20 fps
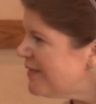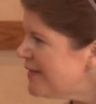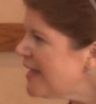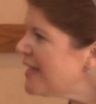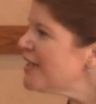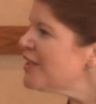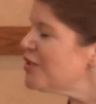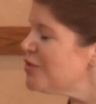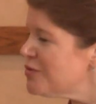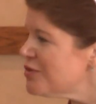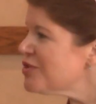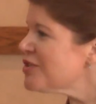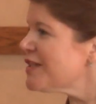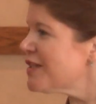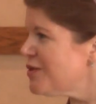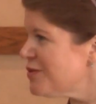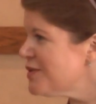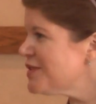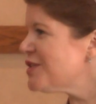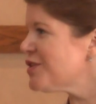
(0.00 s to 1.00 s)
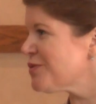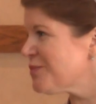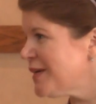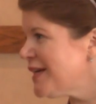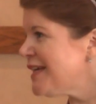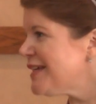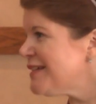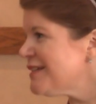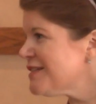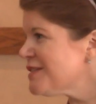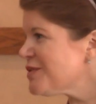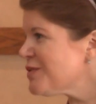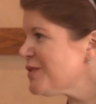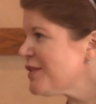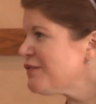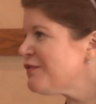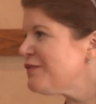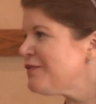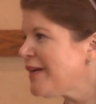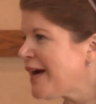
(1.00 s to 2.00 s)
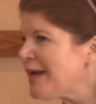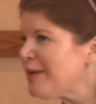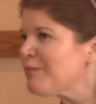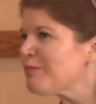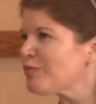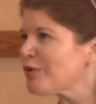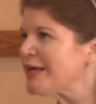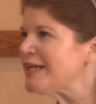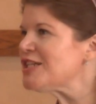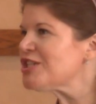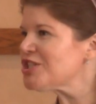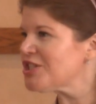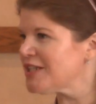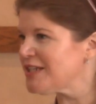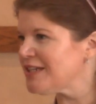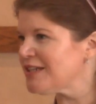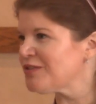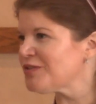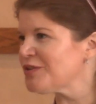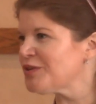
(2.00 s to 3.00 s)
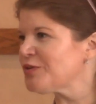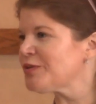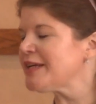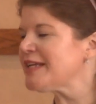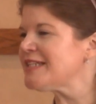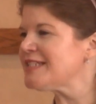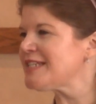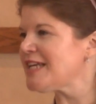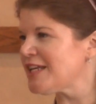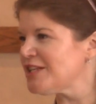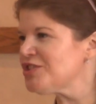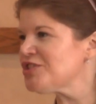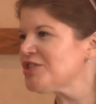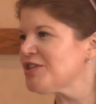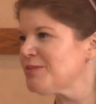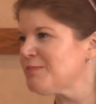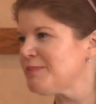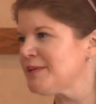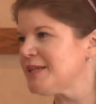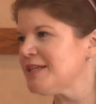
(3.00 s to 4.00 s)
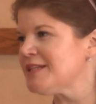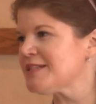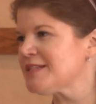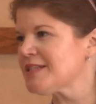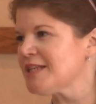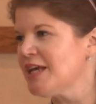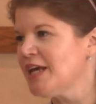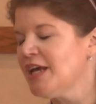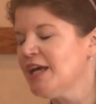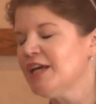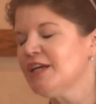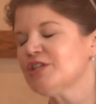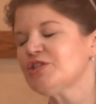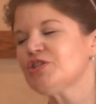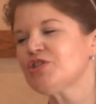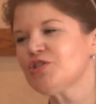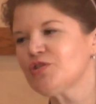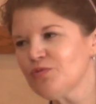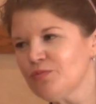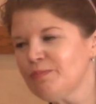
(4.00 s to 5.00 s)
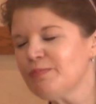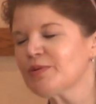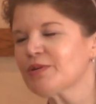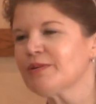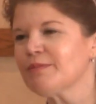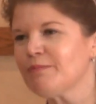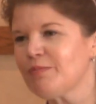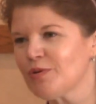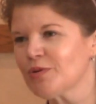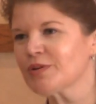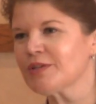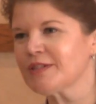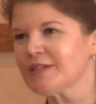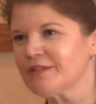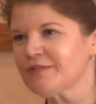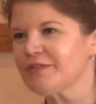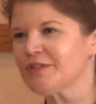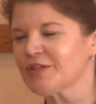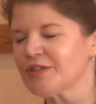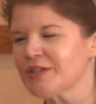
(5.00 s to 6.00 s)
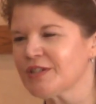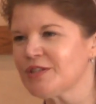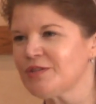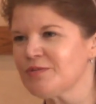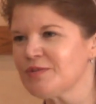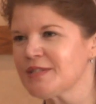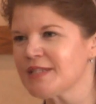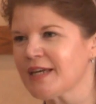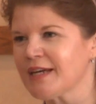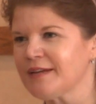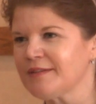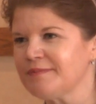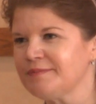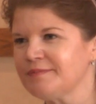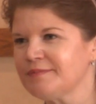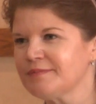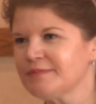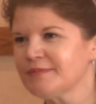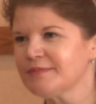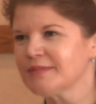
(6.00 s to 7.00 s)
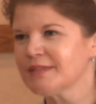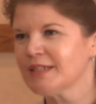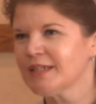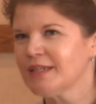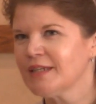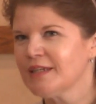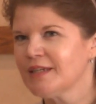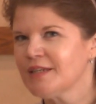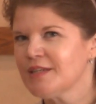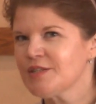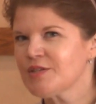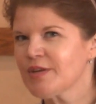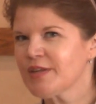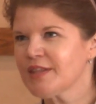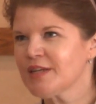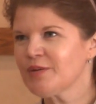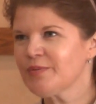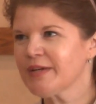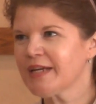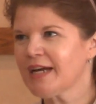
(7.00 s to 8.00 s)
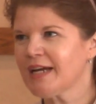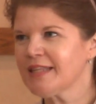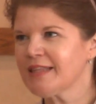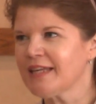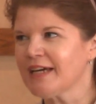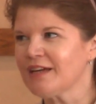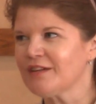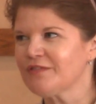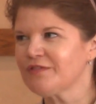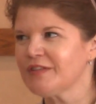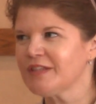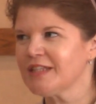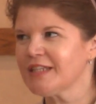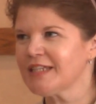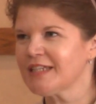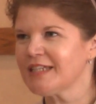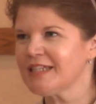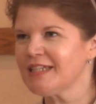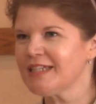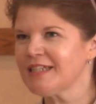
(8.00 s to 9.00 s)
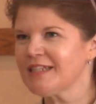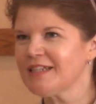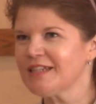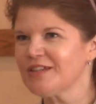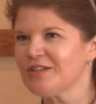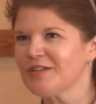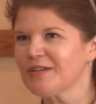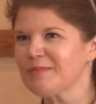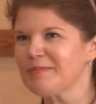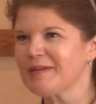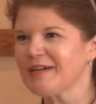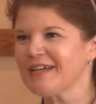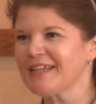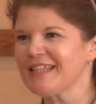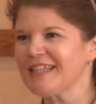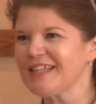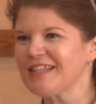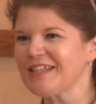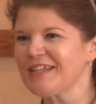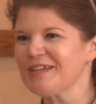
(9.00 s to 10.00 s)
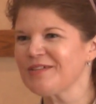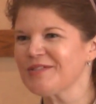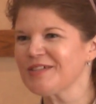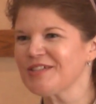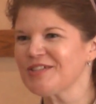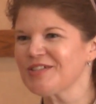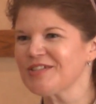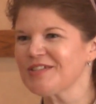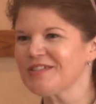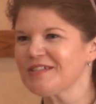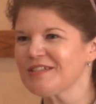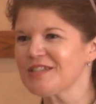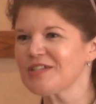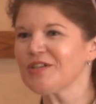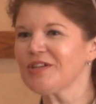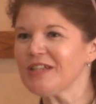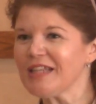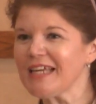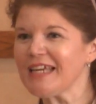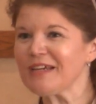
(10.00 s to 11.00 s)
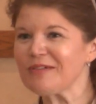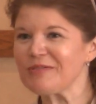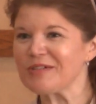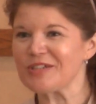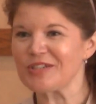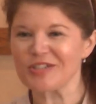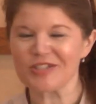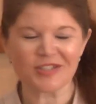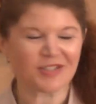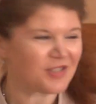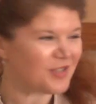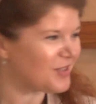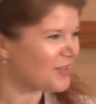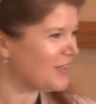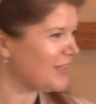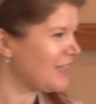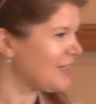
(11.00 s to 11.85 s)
then it usually goes your way. So the vibration or your intention piece is super important if you're going to use that. So I think we got that. Feeling a need, can you get behind that language? It's good language. It's good